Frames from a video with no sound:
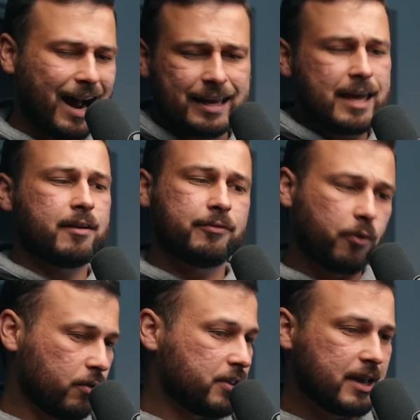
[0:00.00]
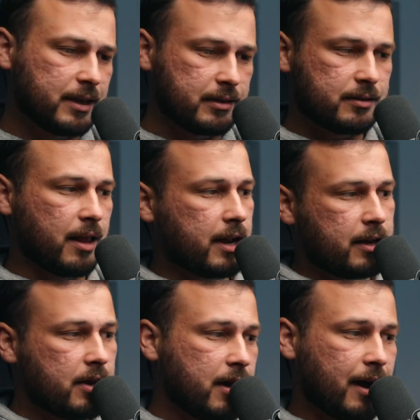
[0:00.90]
i can't afford this
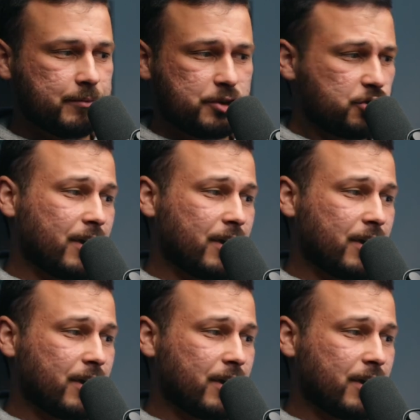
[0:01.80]
like i'm just